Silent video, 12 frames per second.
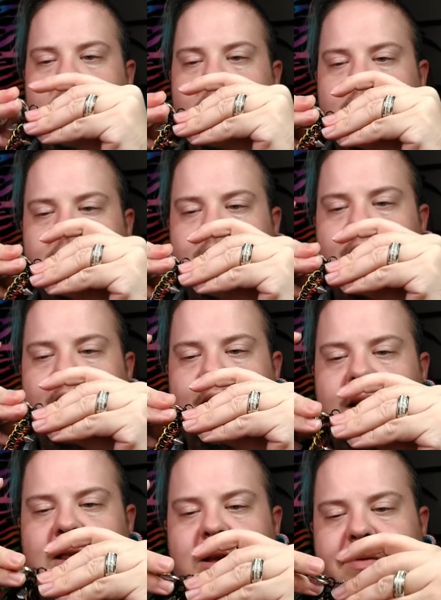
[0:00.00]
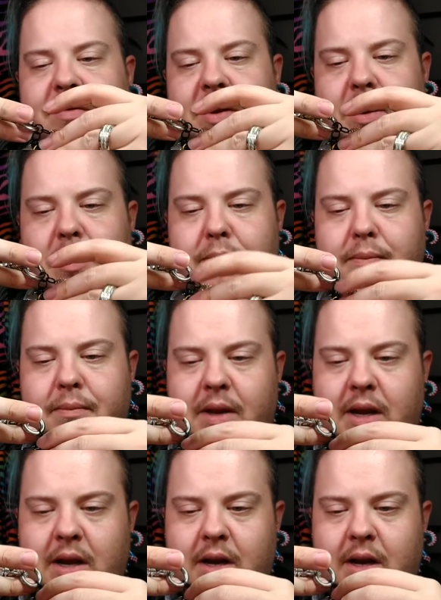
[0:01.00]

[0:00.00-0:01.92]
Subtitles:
Because I love him,